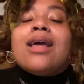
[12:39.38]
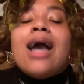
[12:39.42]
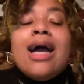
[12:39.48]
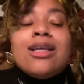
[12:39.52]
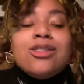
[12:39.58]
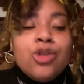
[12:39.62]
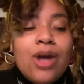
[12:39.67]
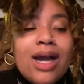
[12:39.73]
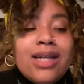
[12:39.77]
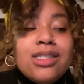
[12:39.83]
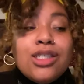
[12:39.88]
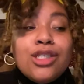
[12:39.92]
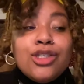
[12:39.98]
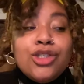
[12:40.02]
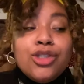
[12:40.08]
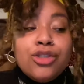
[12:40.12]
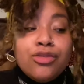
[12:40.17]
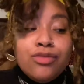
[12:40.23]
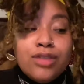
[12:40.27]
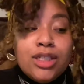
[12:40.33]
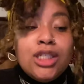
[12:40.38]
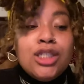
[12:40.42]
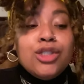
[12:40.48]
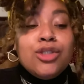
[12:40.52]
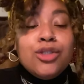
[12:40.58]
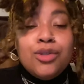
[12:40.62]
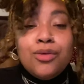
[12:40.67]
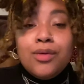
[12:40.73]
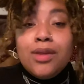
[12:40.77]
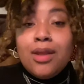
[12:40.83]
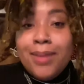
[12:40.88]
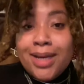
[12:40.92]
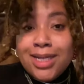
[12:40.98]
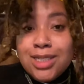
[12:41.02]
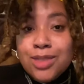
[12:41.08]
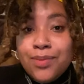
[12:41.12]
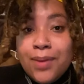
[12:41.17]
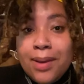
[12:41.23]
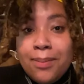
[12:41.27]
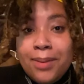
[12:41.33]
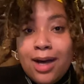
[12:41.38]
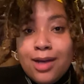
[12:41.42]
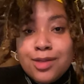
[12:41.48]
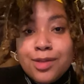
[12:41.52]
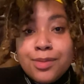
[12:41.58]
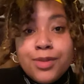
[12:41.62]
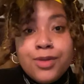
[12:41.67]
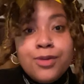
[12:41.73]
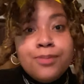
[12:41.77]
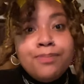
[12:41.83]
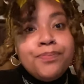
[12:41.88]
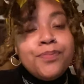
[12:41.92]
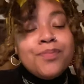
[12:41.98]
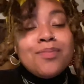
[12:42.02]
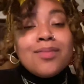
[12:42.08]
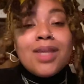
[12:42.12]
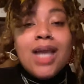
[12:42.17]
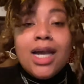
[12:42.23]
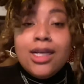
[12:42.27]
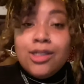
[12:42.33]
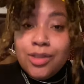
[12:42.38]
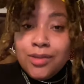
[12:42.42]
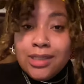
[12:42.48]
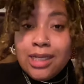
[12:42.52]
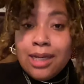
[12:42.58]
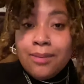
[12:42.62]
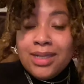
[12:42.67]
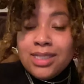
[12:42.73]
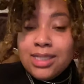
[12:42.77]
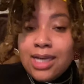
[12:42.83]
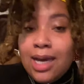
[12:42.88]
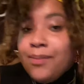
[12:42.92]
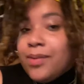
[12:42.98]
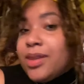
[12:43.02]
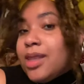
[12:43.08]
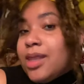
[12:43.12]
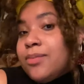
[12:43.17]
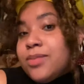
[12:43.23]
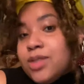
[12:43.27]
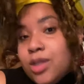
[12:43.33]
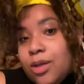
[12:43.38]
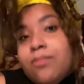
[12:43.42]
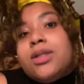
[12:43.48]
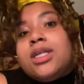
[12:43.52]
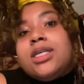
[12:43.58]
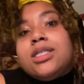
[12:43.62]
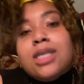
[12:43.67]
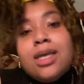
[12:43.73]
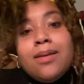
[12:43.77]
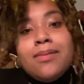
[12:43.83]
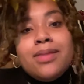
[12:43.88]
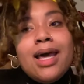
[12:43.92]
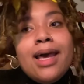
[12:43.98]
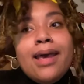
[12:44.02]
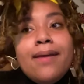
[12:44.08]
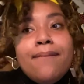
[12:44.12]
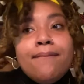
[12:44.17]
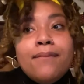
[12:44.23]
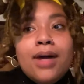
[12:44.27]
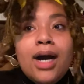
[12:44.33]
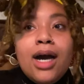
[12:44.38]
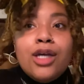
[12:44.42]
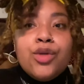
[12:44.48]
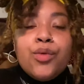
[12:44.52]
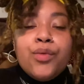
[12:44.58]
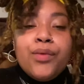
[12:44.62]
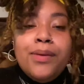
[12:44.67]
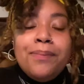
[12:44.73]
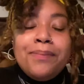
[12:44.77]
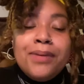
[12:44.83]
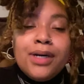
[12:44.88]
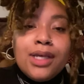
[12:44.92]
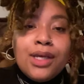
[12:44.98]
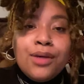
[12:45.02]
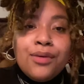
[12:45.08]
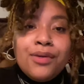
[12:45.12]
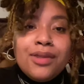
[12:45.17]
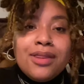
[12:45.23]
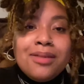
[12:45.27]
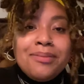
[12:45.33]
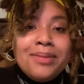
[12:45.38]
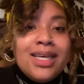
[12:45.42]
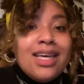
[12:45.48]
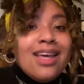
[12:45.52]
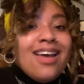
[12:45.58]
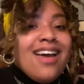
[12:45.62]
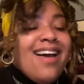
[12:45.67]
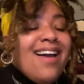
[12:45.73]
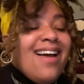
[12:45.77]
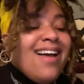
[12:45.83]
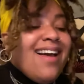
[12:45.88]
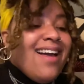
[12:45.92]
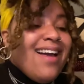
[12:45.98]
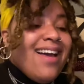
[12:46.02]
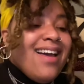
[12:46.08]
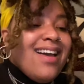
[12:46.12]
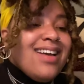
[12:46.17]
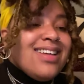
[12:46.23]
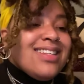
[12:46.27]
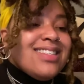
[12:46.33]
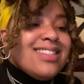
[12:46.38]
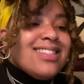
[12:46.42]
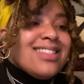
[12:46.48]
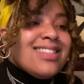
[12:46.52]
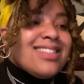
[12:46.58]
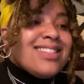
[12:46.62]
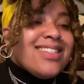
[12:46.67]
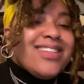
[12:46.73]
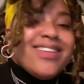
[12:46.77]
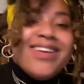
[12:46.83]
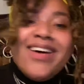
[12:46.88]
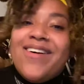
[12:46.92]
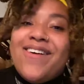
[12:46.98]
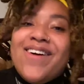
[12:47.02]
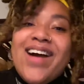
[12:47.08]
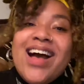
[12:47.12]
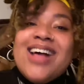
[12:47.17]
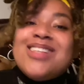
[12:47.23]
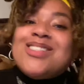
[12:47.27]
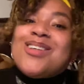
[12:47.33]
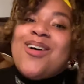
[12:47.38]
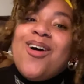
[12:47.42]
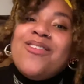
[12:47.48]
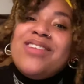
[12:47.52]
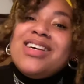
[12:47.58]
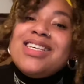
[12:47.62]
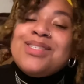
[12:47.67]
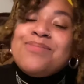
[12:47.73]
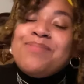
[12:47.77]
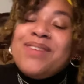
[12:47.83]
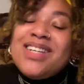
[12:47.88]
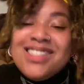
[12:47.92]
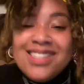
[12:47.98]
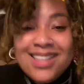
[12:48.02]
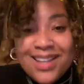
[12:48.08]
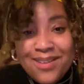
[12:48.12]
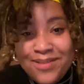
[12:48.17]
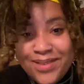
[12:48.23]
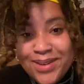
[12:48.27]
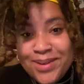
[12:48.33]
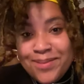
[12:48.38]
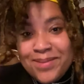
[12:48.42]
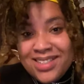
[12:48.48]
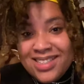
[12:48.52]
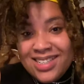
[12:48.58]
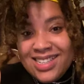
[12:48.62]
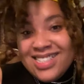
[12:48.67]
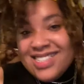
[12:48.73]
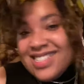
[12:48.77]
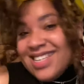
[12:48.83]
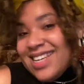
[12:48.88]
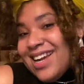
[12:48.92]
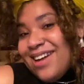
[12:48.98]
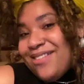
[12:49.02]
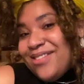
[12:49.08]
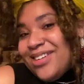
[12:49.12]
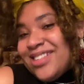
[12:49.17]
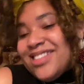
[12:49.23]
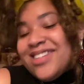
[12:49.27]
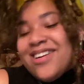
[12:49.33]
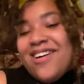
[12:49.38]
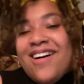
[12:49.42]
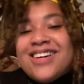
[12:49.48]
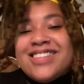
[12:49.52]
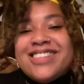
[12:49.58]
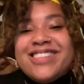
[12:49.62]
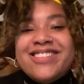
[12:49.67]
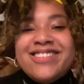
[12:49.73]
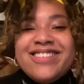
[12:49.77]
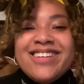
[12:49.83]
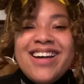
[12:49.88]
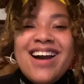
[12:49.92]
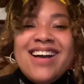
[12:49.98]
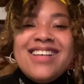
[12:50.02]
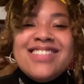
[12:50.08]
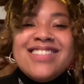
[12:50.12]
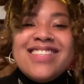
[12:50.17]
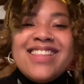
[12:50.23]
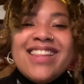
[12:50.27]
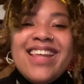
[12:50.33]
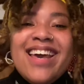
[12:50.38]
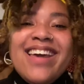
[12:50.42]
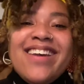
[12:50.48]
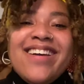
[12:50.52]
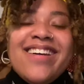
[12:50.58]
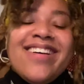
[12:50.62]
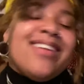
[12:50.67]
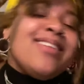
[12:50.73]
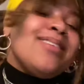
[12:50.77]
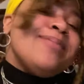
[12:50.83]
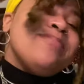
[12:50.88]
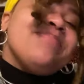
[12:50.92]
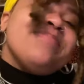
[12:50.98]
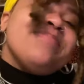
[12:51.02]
try to get your reading to you in the best way possible. I do take my time with them, so please keep that in mind when booking with me. And, you know, as always, much love and abundance, and I will talk to you guys later.